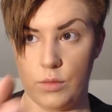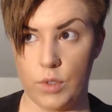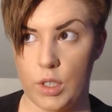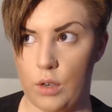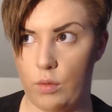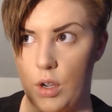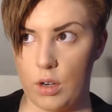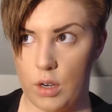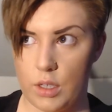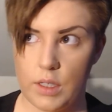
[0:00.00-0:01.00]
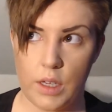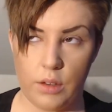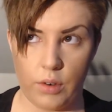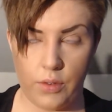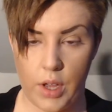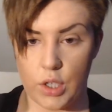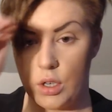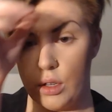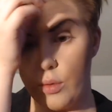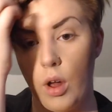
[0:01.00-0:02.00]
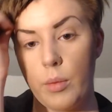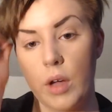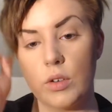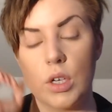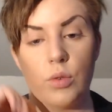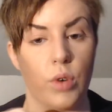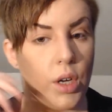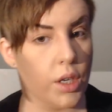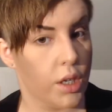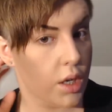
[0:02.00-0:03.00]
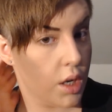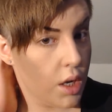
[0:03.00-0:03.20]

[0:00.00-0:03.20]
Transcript: look into one and see the reflection of the wall-mounted one, and